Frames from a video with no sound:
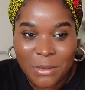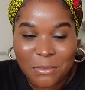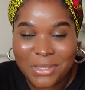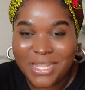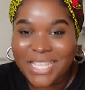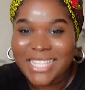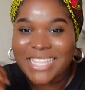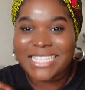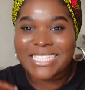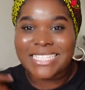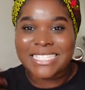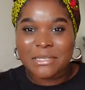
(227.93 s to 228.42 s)
but
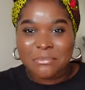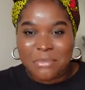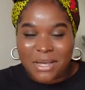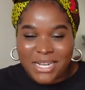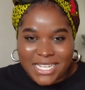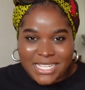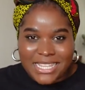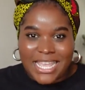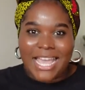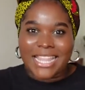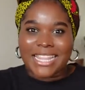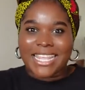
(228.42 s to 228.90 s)
like this is
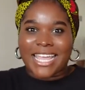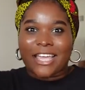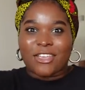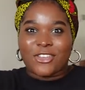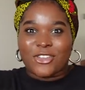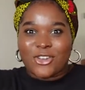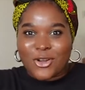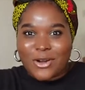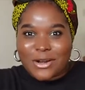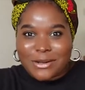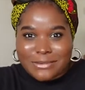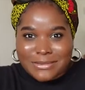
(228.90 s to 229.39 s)
somebody that like
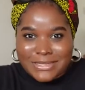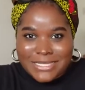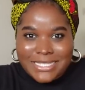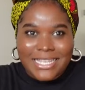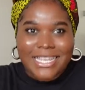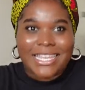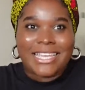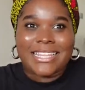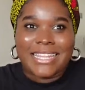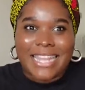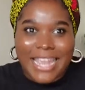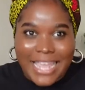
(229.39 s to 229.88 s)
you know what i'm
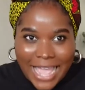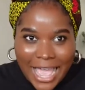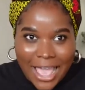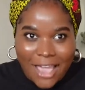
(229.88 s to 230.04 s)
saying like